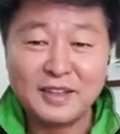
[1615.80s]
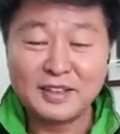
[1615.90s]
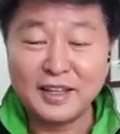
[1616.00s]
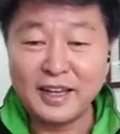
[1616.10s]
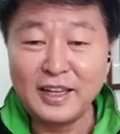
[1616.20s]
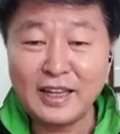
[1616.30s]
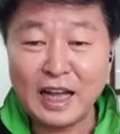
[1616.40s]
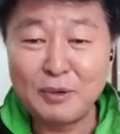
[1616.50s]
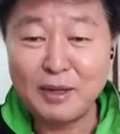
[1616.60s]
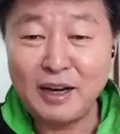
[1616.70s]
So in
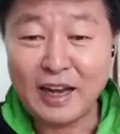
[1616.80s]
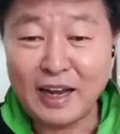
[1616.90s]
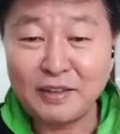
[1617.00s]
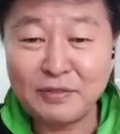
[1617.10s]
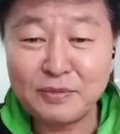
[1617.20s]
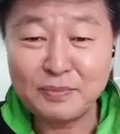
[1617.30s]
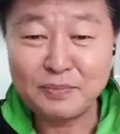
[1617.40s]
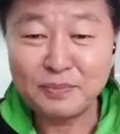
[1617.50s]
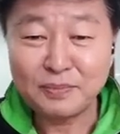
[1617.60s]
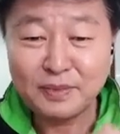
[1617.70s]
our life,
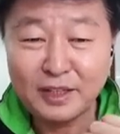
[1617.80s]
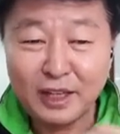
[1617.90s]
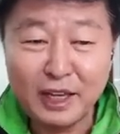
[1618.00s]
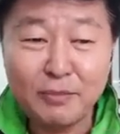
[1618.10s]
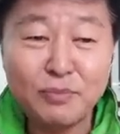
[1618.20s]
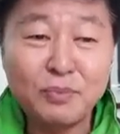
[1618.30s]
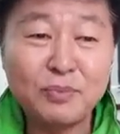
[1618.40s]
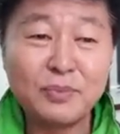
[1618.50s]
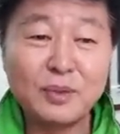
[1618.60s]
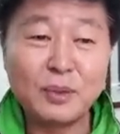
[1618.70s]
if
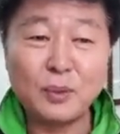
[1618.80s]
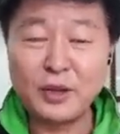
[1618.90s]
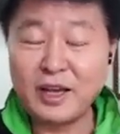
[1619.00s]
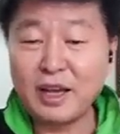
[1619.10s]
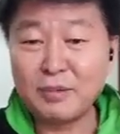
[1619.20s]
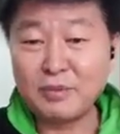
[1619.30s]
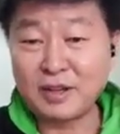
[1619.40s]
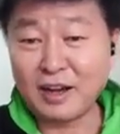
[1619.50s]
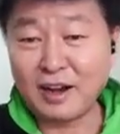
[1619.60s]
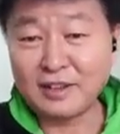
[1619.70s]
we have
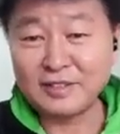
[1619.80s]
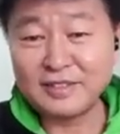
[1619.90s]
God,